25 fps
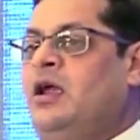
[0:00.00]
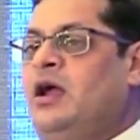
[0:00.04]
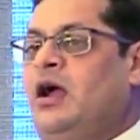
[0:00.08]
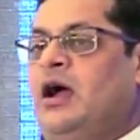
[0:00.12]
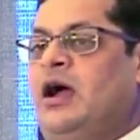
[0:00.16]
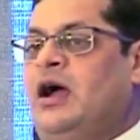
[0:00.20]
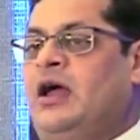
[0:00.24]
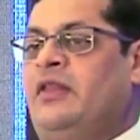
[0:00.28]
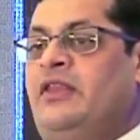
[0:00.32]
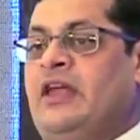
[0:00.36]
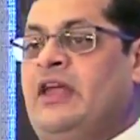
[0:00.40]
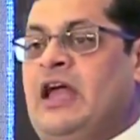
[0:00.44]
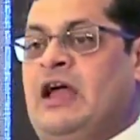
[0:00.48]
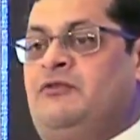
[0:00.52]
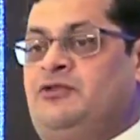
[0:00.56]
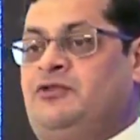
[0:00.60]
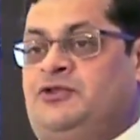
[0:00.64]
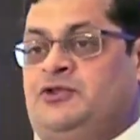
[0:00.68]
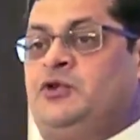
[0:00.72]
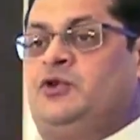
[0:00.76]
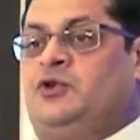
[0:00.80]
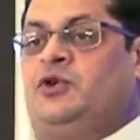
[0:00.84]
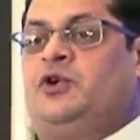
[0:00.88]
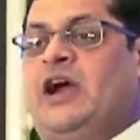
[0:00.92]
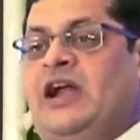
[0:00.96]
and they have
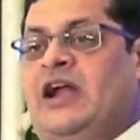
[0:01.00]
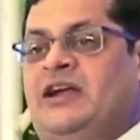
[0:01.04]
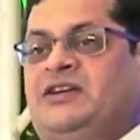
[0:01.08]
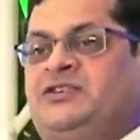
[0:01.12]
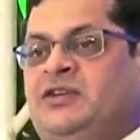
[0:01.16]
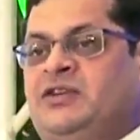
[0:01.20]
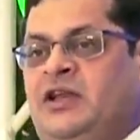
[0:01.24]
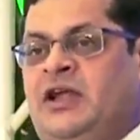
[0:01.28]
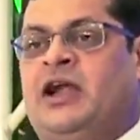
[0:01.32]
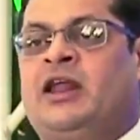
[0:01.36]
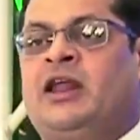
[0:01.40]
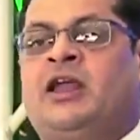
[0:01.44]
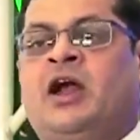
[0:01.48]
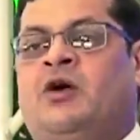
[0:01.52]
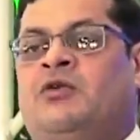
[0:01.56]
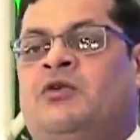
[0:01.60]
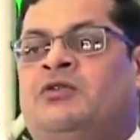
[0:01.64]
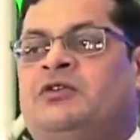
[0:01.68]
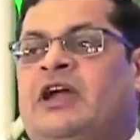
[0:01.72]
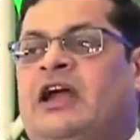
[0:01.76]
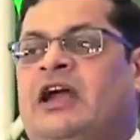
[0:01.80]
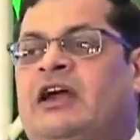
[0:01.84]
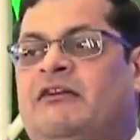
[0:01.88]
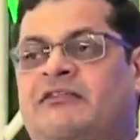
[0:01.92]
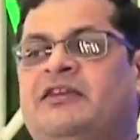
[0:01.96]
zero additional headcount.
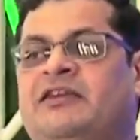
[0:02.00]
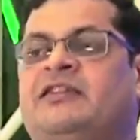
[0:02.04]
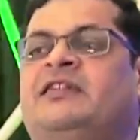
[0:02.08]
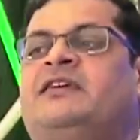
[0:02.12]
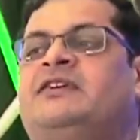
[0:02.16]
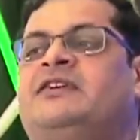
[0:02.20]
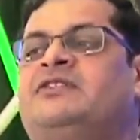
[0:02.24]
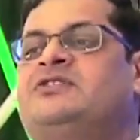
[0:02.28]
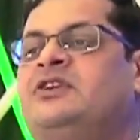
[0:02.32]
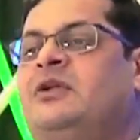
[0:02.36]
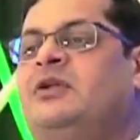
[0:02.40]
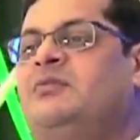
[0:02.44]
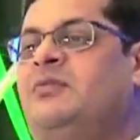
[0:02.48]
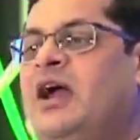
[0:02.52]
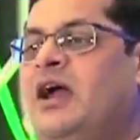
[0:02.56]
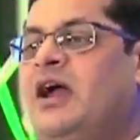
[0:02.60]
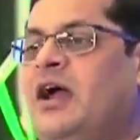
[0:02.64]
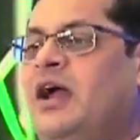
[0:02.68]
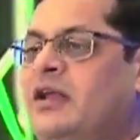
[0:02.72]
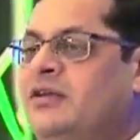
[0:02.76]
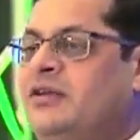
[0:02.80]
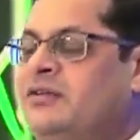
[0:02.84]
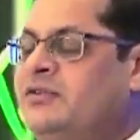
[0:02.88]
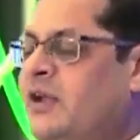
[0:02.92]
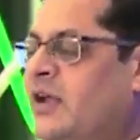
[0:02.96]
Everything is done by
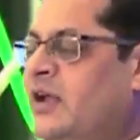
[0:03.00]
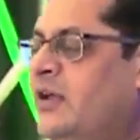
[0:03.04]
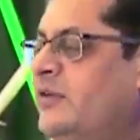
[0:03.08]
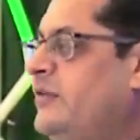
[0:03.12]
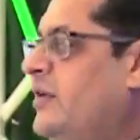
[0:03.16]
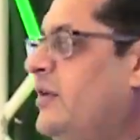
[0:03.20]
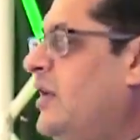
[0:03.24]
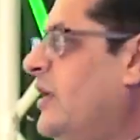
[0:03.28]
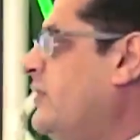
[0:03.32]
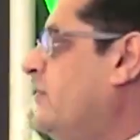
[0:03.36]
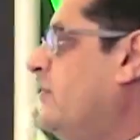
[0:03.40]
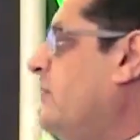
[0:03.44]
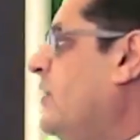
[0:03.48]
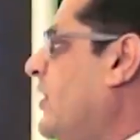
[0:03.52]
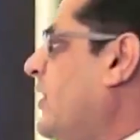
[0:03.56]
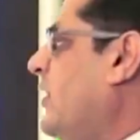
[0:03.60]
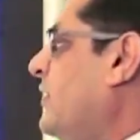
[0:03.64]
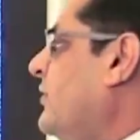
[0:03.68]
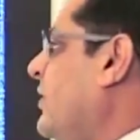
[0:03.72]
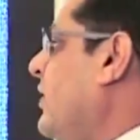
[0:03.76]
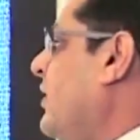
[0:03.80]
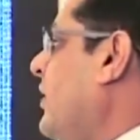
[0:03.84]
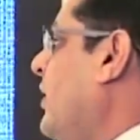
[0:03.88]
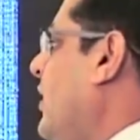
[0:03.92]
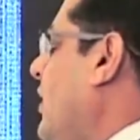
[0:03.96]
us as, as, as
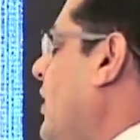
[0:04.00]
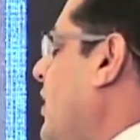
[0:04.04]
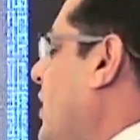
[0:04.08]
a,